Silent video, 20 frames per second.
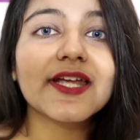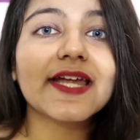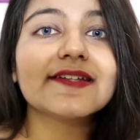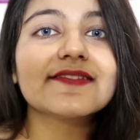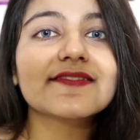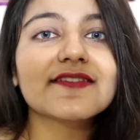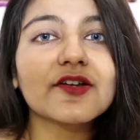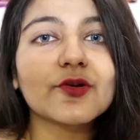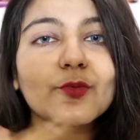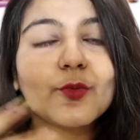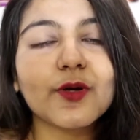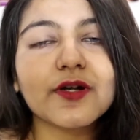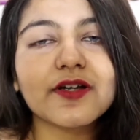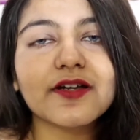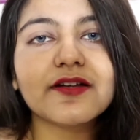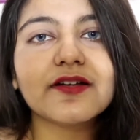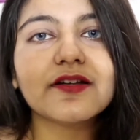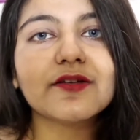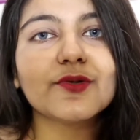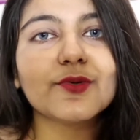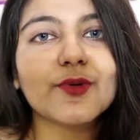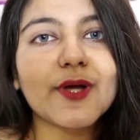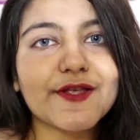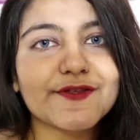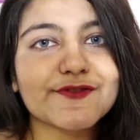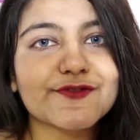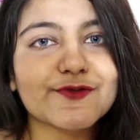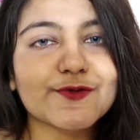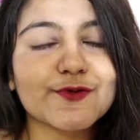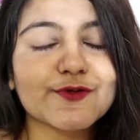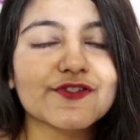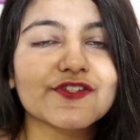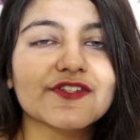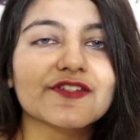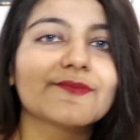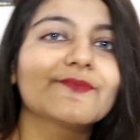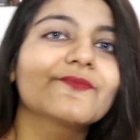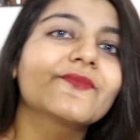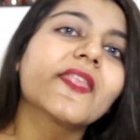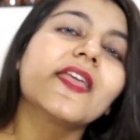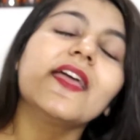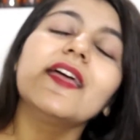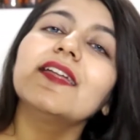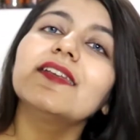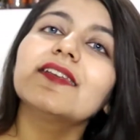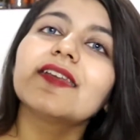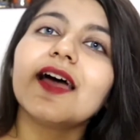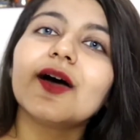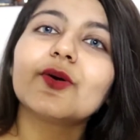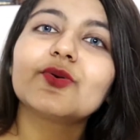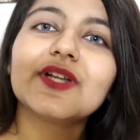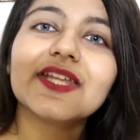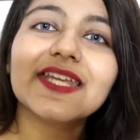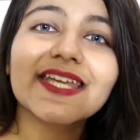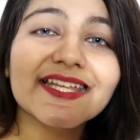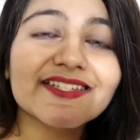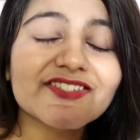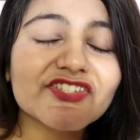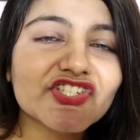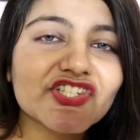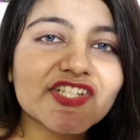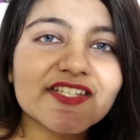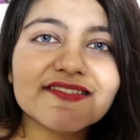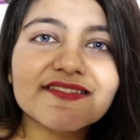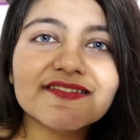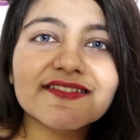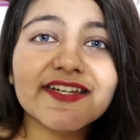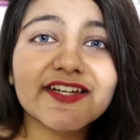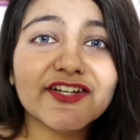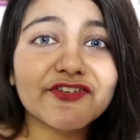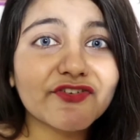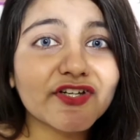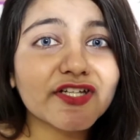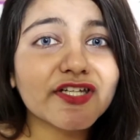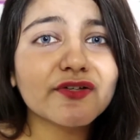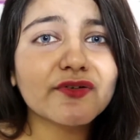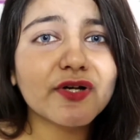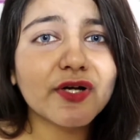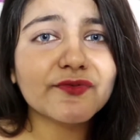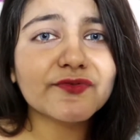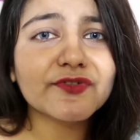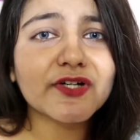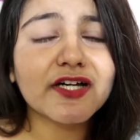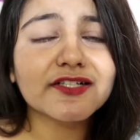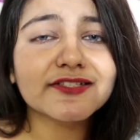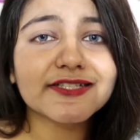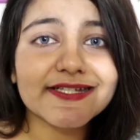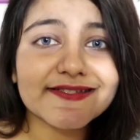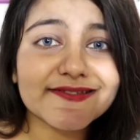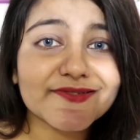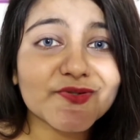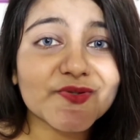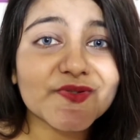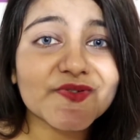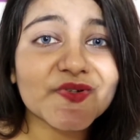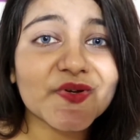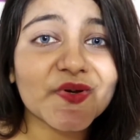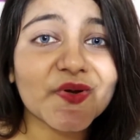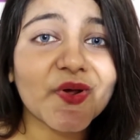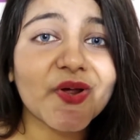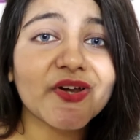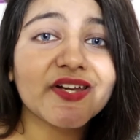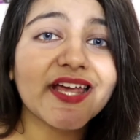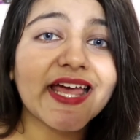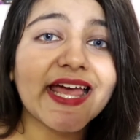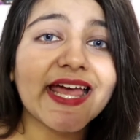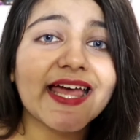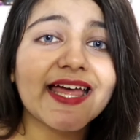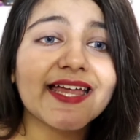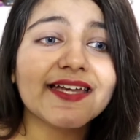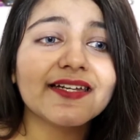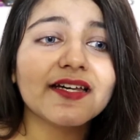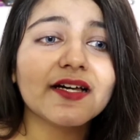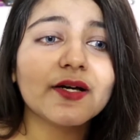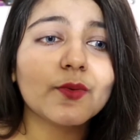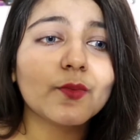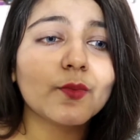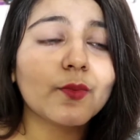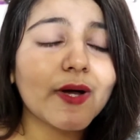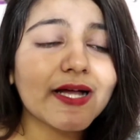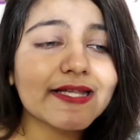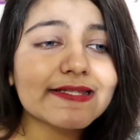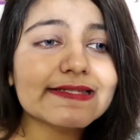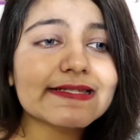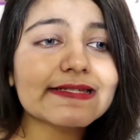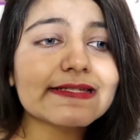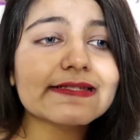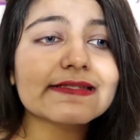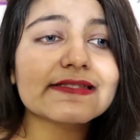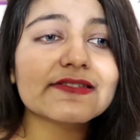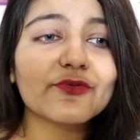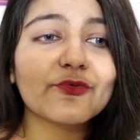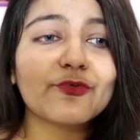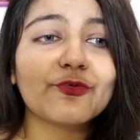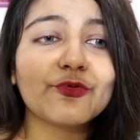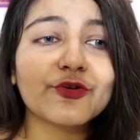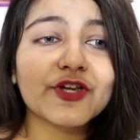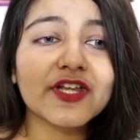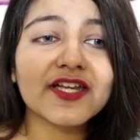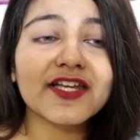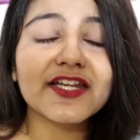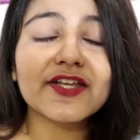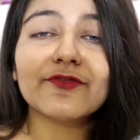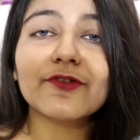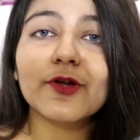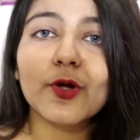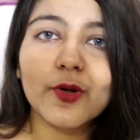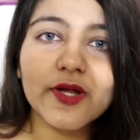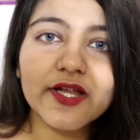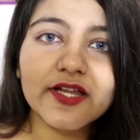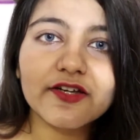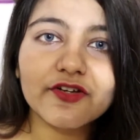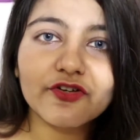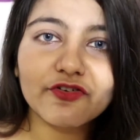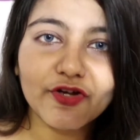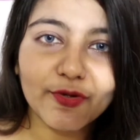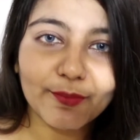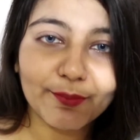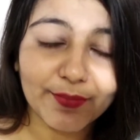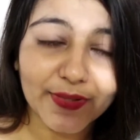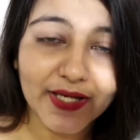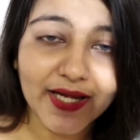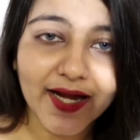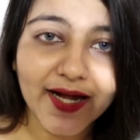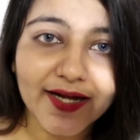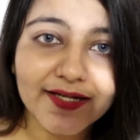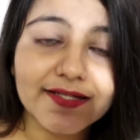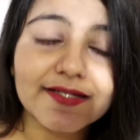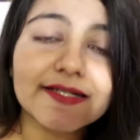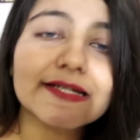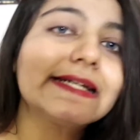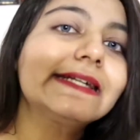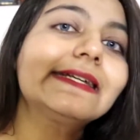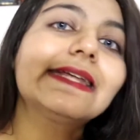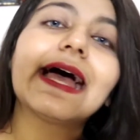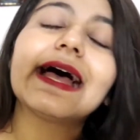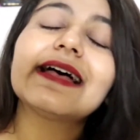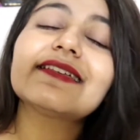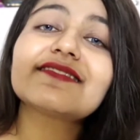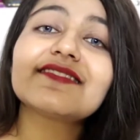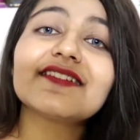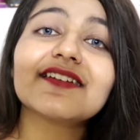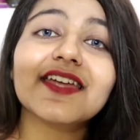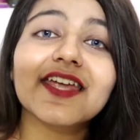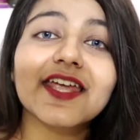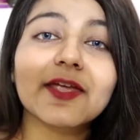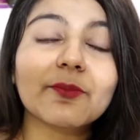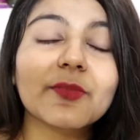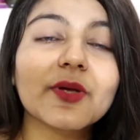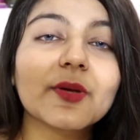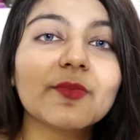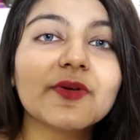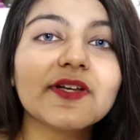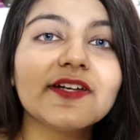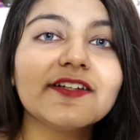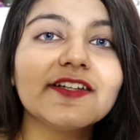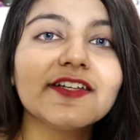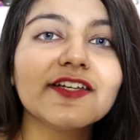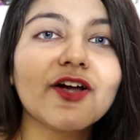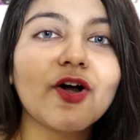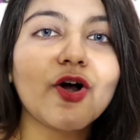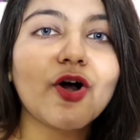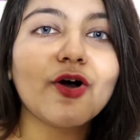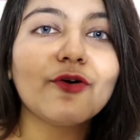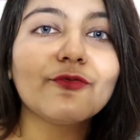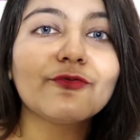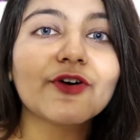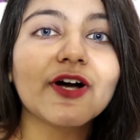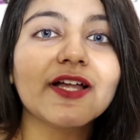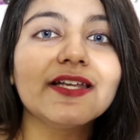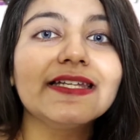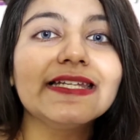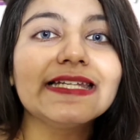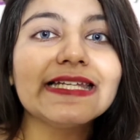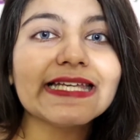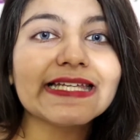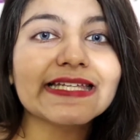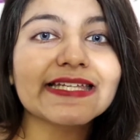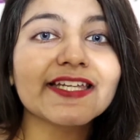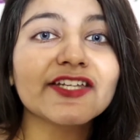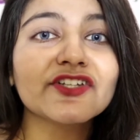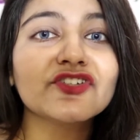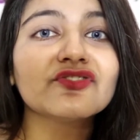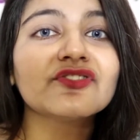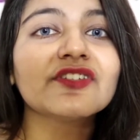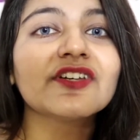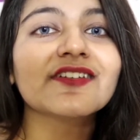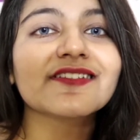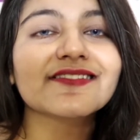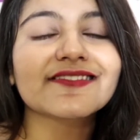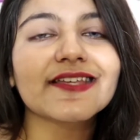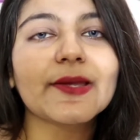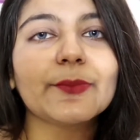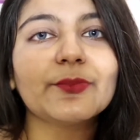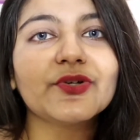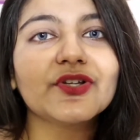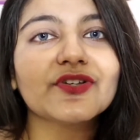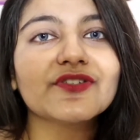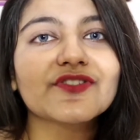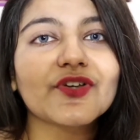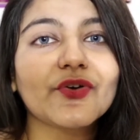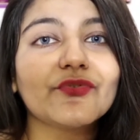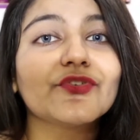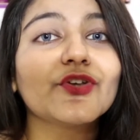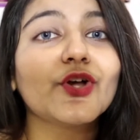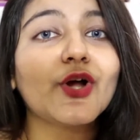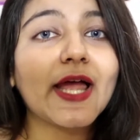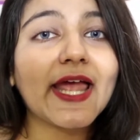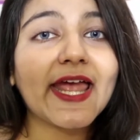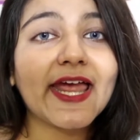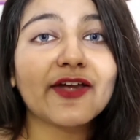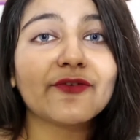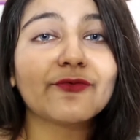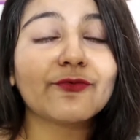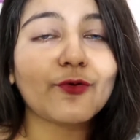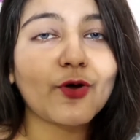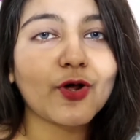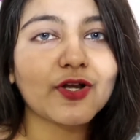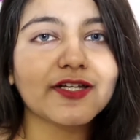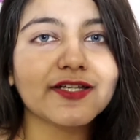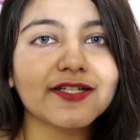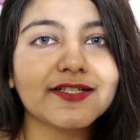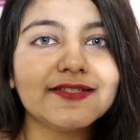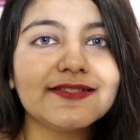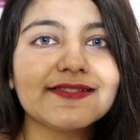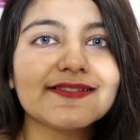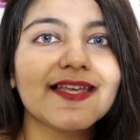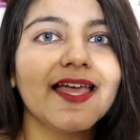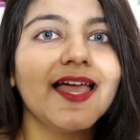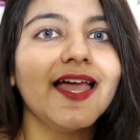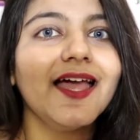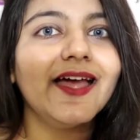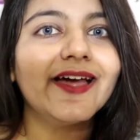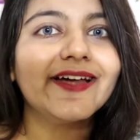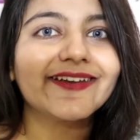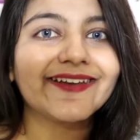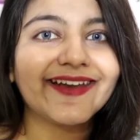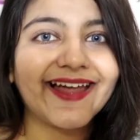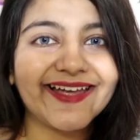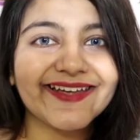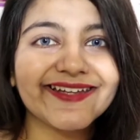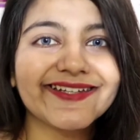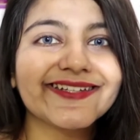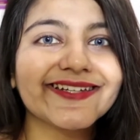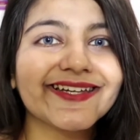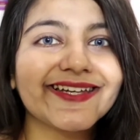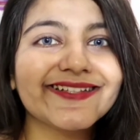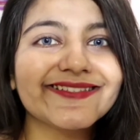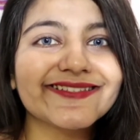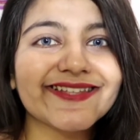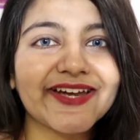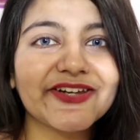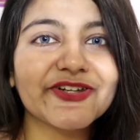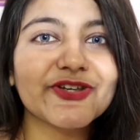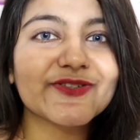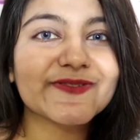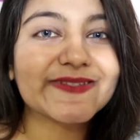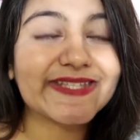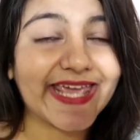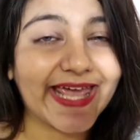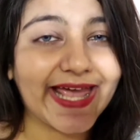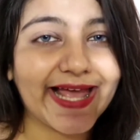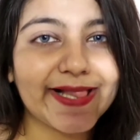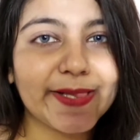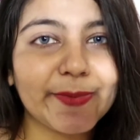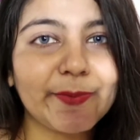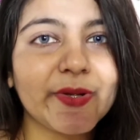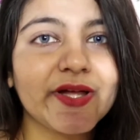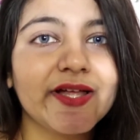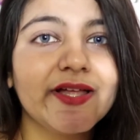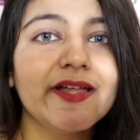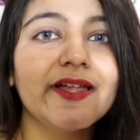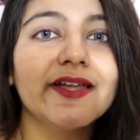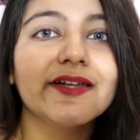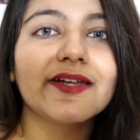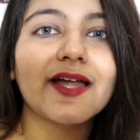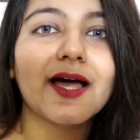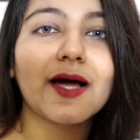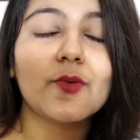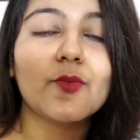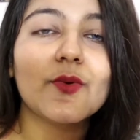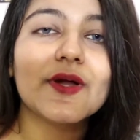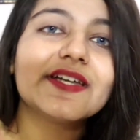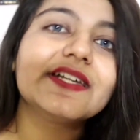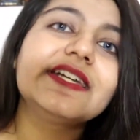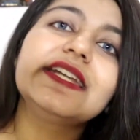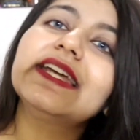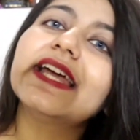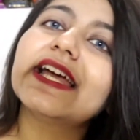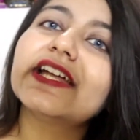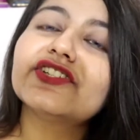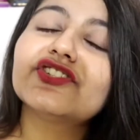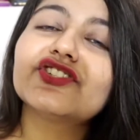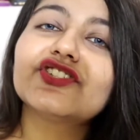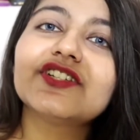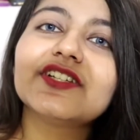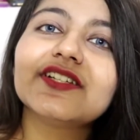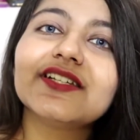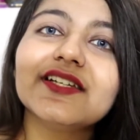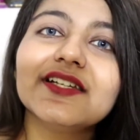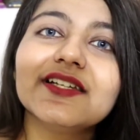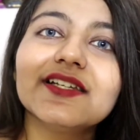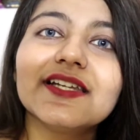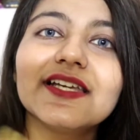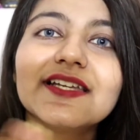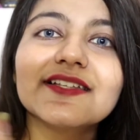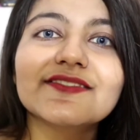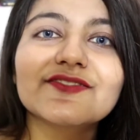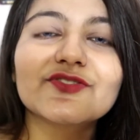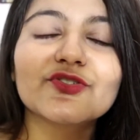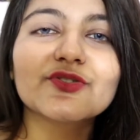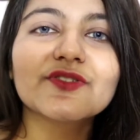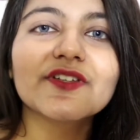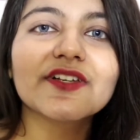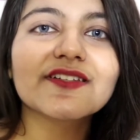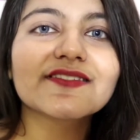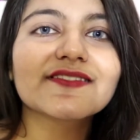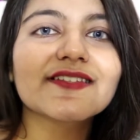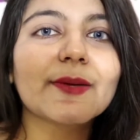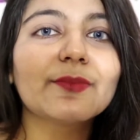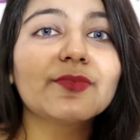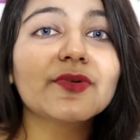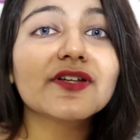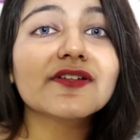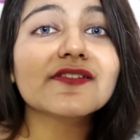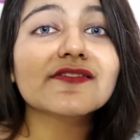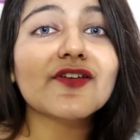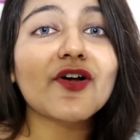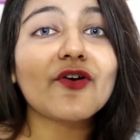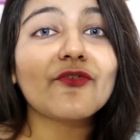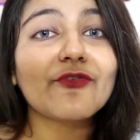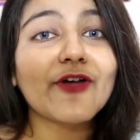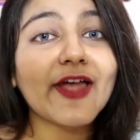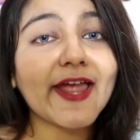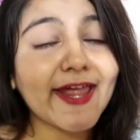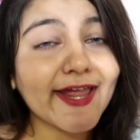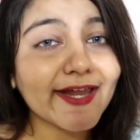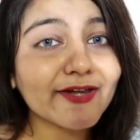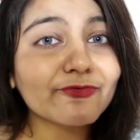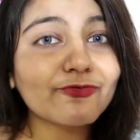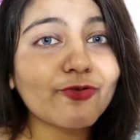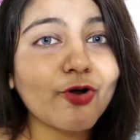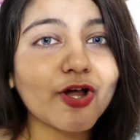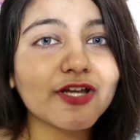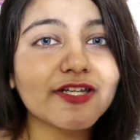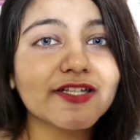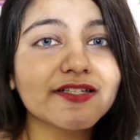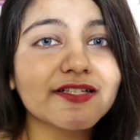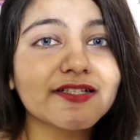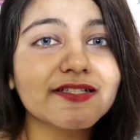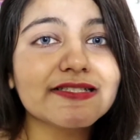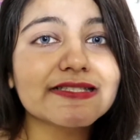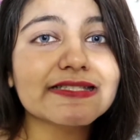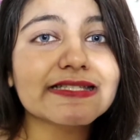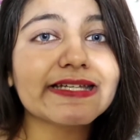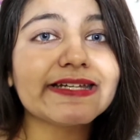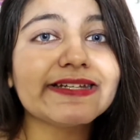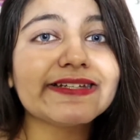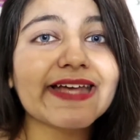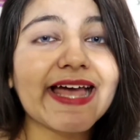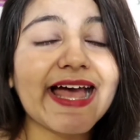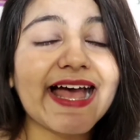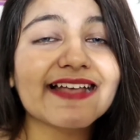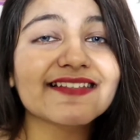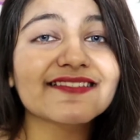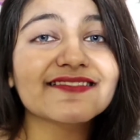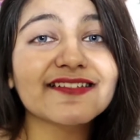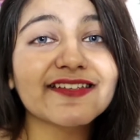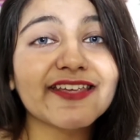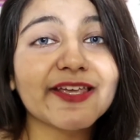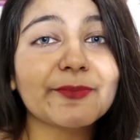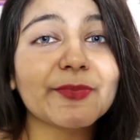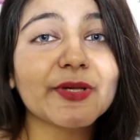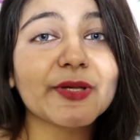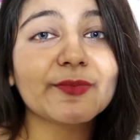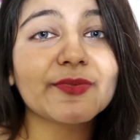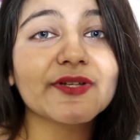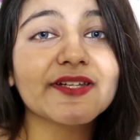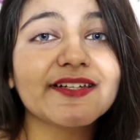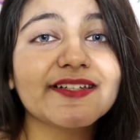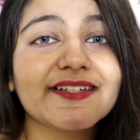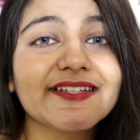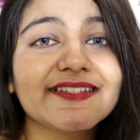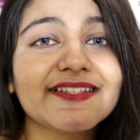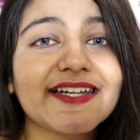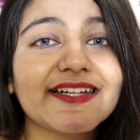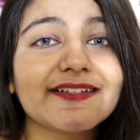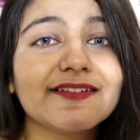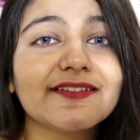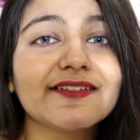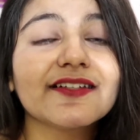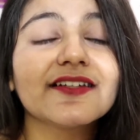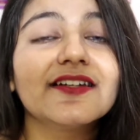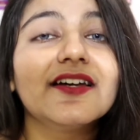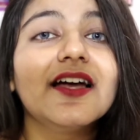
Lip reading: gets converted into estrogen. Now DHT is a derivative of testosterone, and once it is freely flowing into your blood, it has the capability of linking to the receptors of your hair follicles right inside your scalp. Now when DHT links to the receptors of hair follicles, it has the capability that it